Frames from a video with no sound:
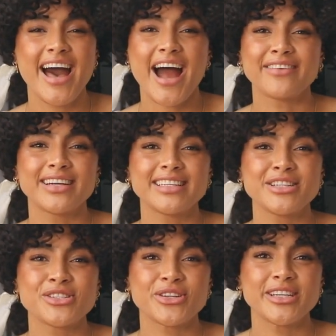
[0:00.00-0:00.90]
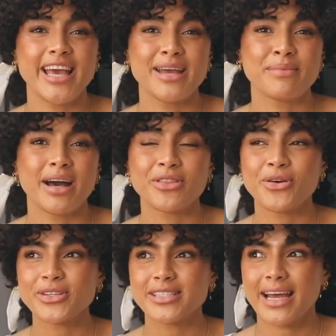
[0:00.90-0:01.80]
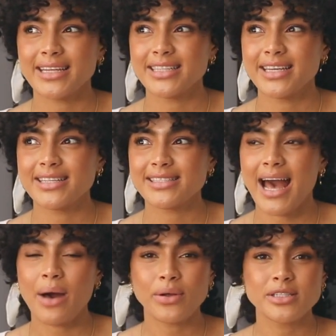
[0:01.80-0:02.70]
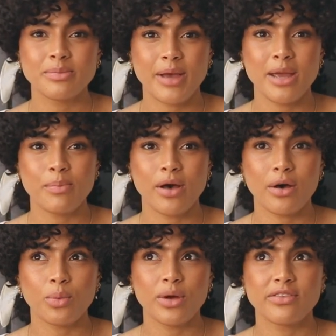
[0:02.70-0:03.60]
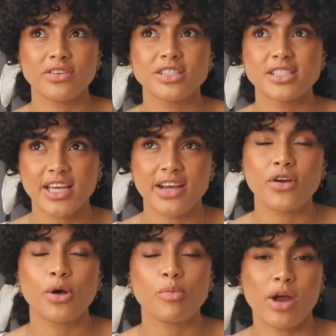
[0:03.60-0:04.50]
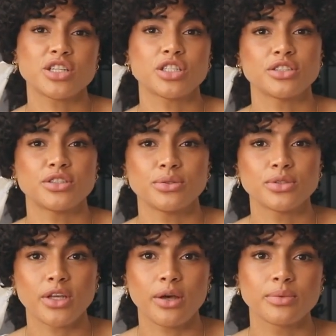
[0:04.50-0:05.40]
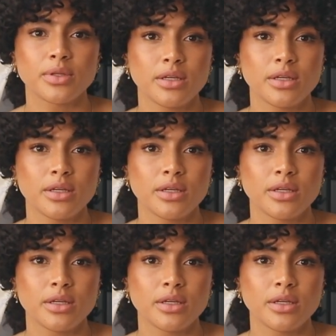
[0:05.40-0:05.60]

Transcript: I really enjoyed getting my thoughts and ideas out onto paper with zero pressure to do so.